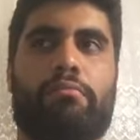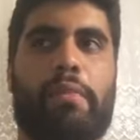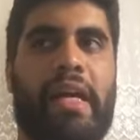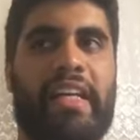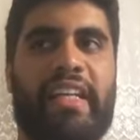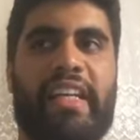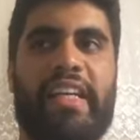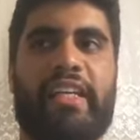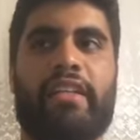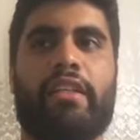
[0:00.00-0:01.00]

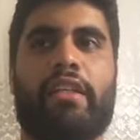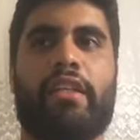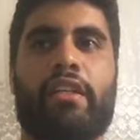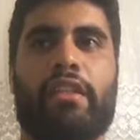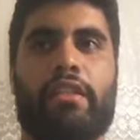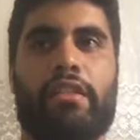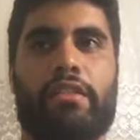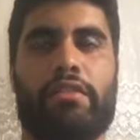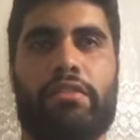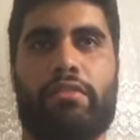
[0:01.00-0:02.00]
barley
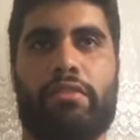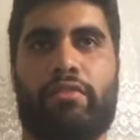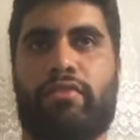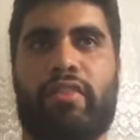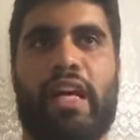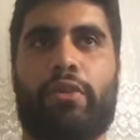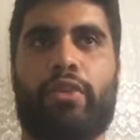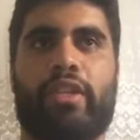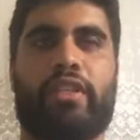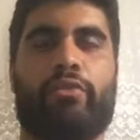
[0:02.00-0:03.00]

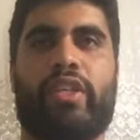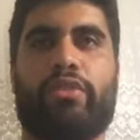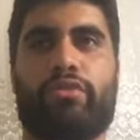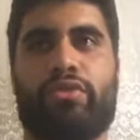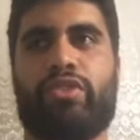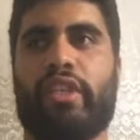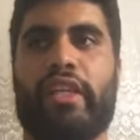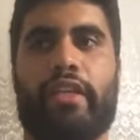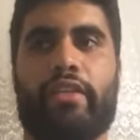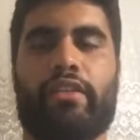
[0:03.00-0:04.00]
flour we use
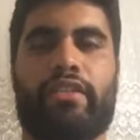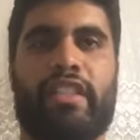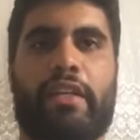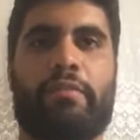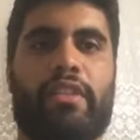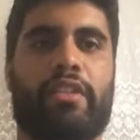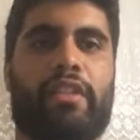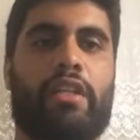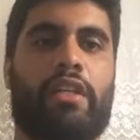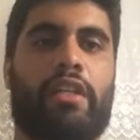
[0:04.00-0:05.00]
during the summer.
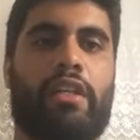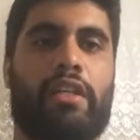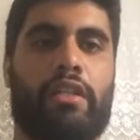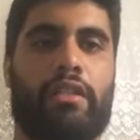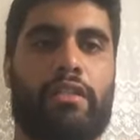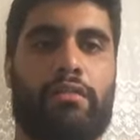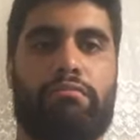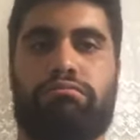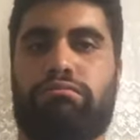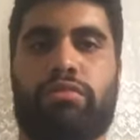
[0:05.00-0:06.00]

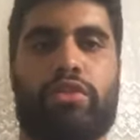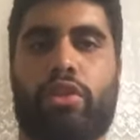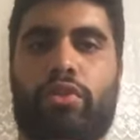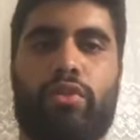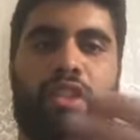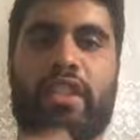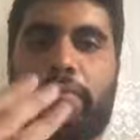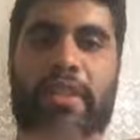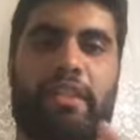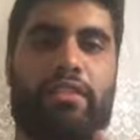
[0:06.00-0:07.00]
So it
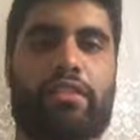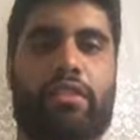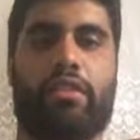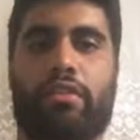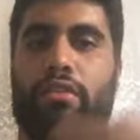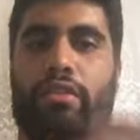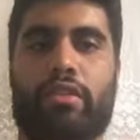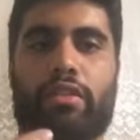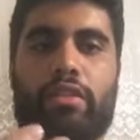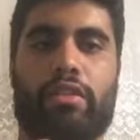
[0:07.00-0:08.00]
depends on
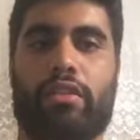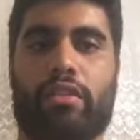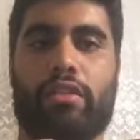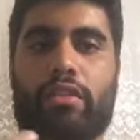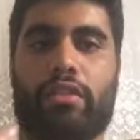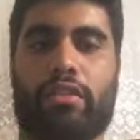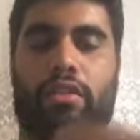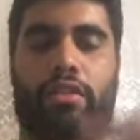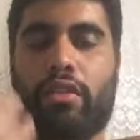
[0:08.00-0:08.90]
the